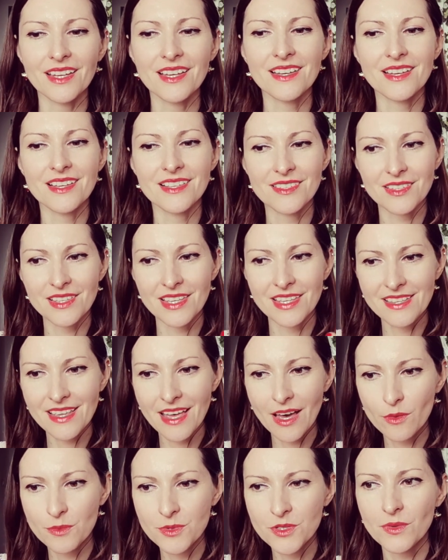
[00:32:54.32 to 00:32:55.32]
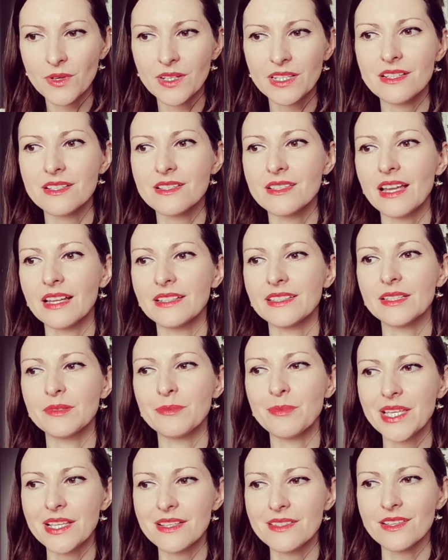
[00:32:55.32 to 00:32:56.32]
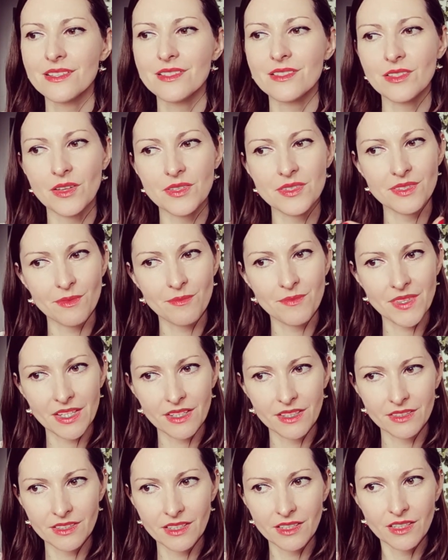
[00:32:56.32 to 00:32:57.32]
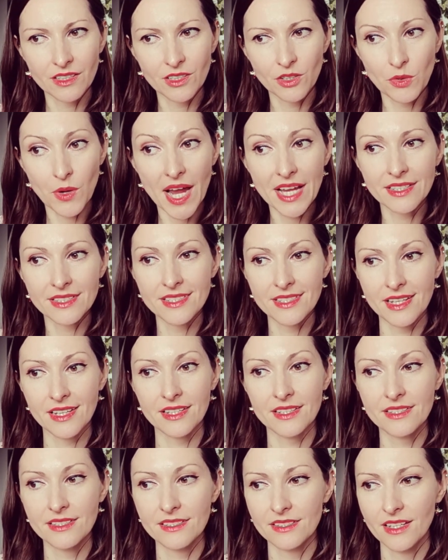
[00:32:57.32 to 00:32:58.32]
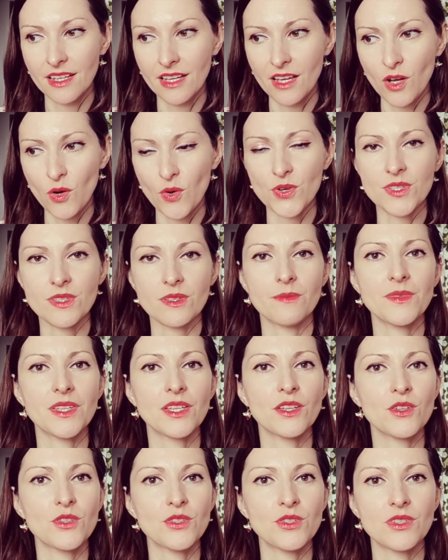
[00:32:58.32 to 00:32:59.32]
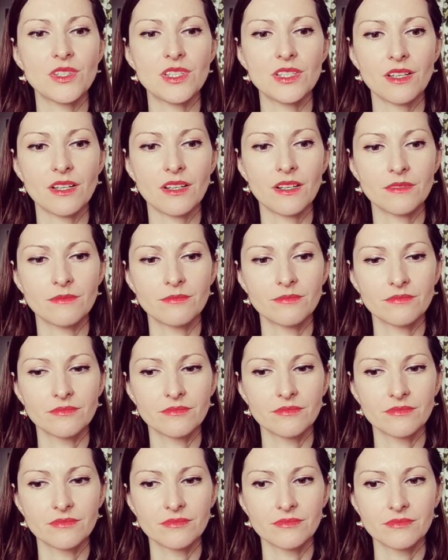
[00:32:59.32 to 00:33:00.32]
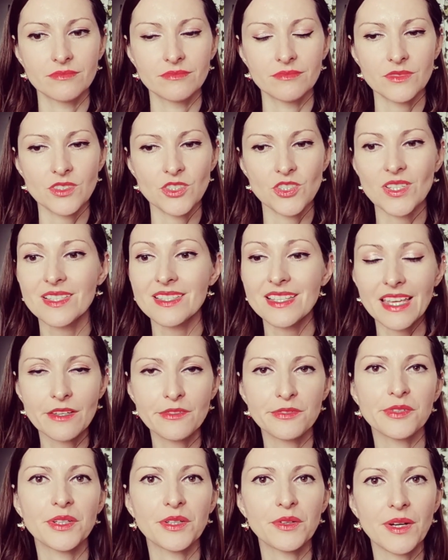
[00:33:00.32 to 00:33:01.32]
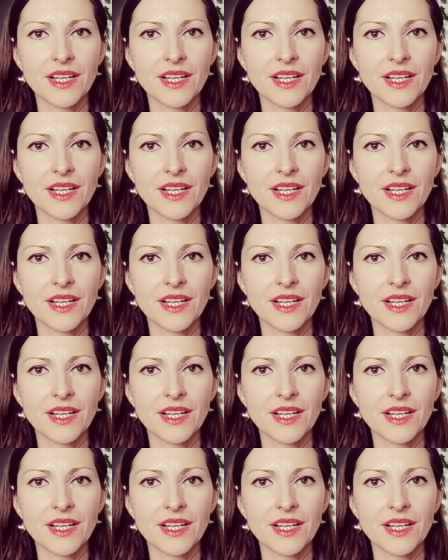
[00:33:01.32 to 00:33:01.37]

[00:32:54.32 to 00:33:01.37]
Because it helps you understand that peace is not something granted or something you should just take for